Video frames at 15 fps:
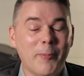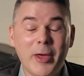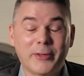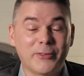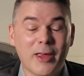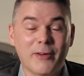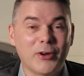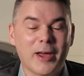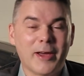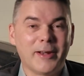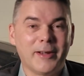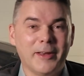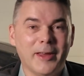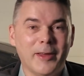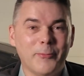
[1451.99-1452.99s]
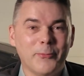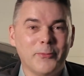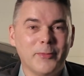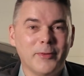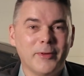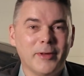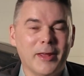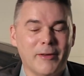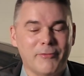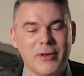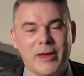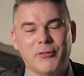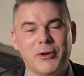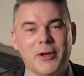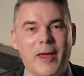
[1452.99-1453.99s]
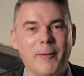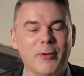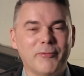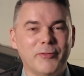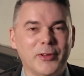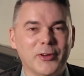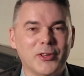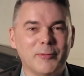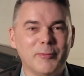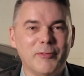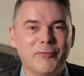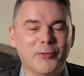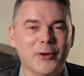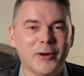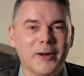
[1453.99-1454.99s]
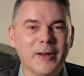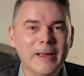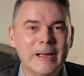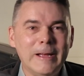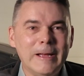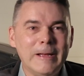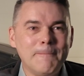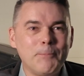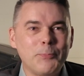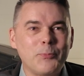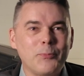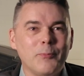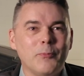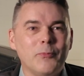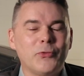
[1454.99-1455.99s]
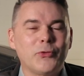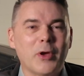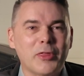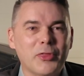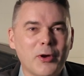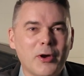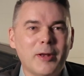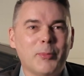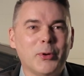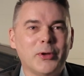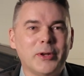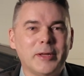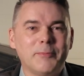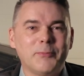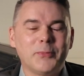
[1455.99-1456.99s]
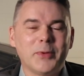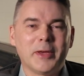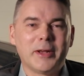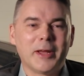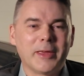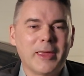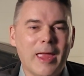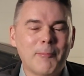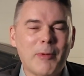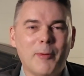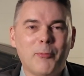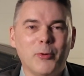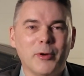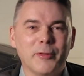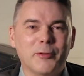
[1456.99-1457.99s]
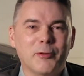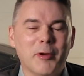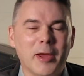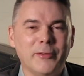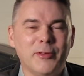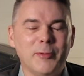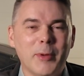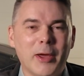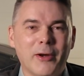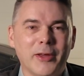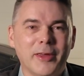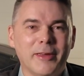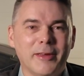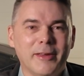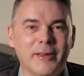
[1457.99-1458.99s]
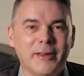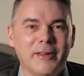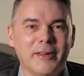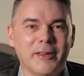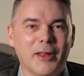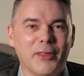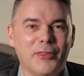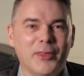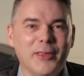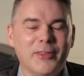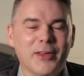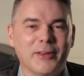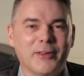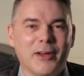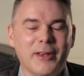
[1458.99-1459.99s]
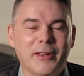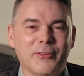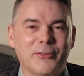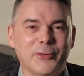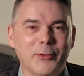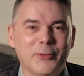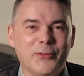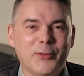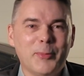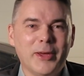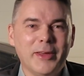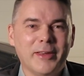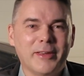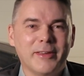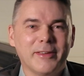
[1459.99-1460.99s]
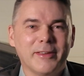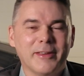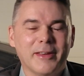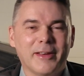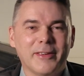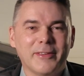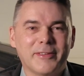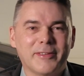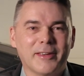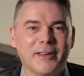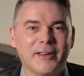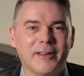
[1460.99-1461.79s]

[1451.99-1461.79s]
bike's never had a name, and I've never named a vehicle before. So I thought about it, and I came up with Crazy Mary. And I think that kind of suits the bike as...